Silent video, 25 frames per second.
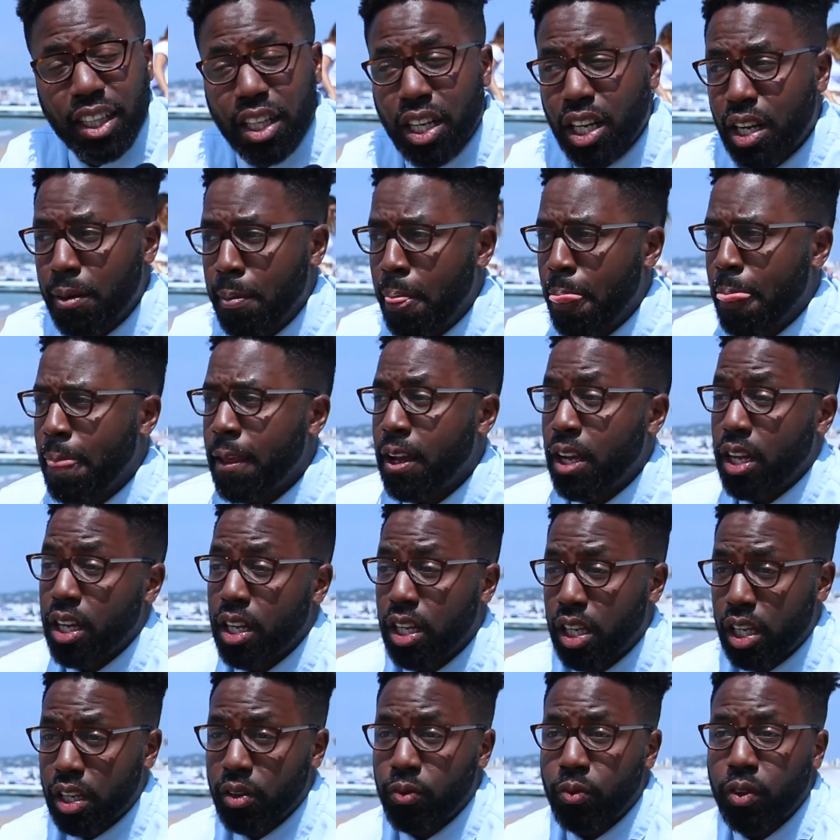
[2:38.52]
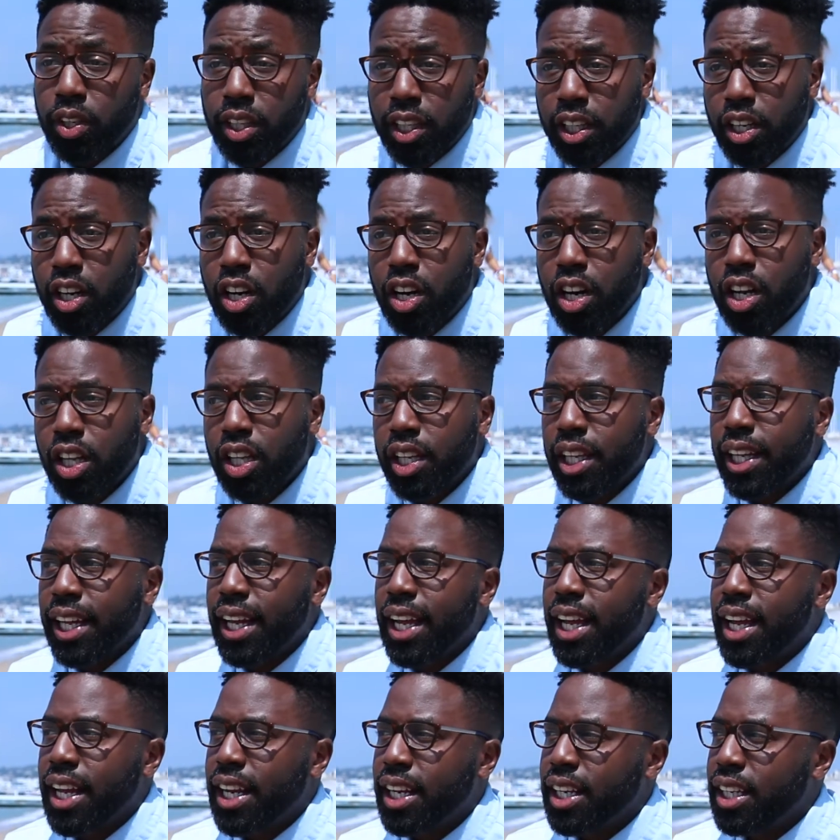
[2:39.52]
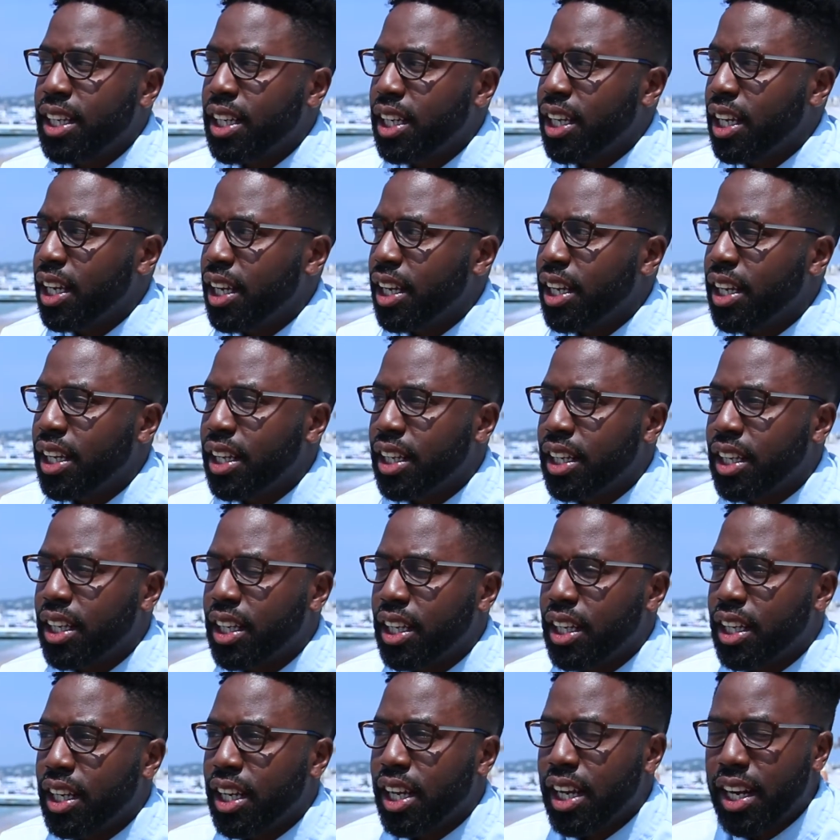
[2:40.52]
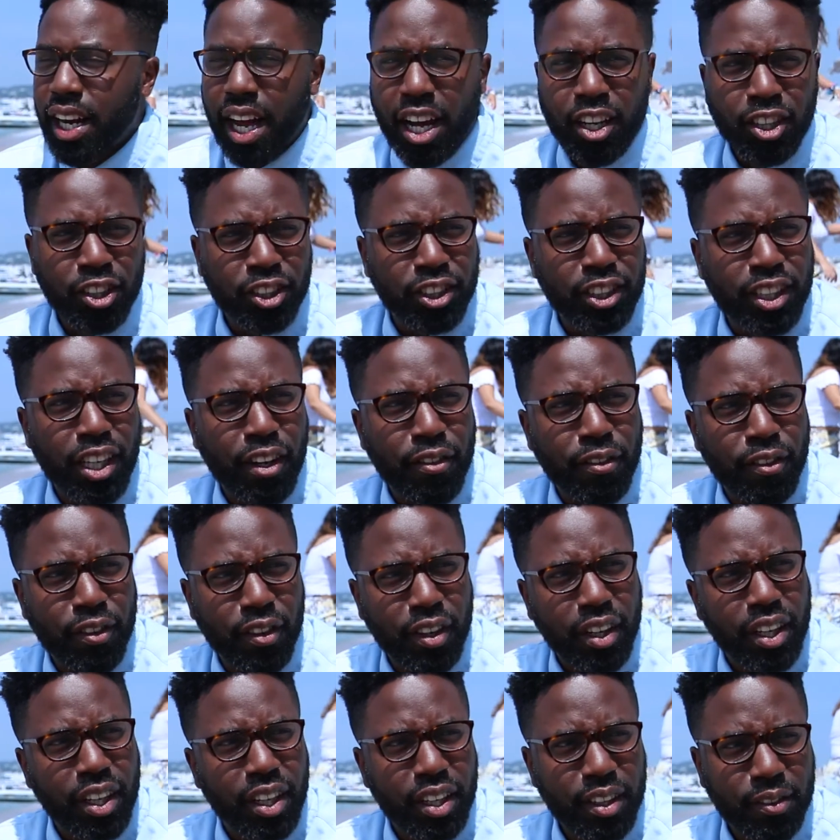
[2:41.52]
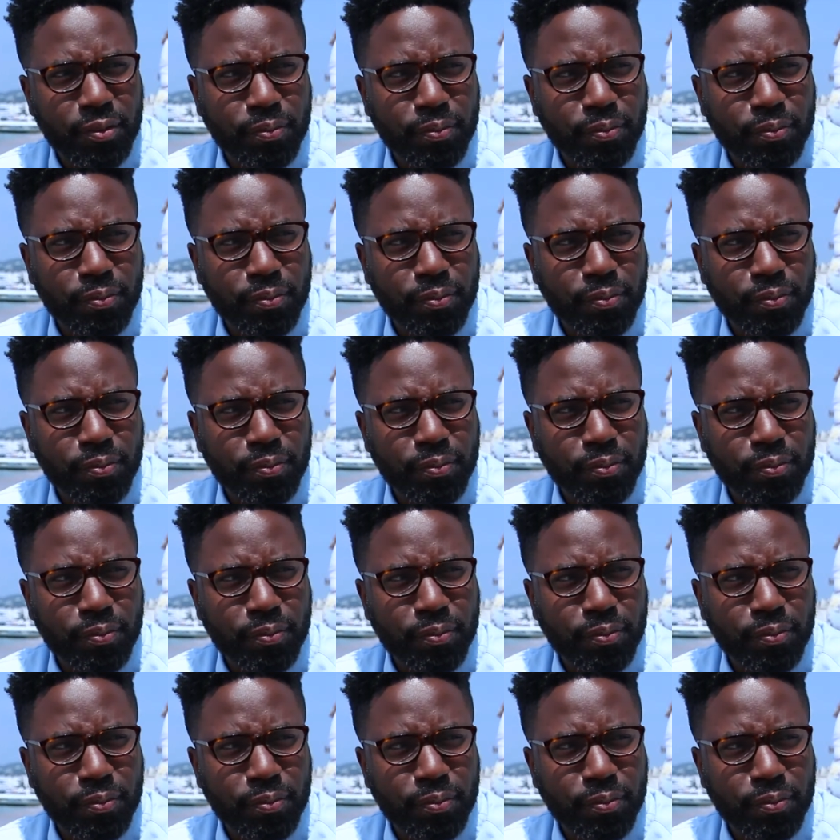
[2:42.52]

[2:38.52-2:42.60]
um, and, and, really early in in, in our discovery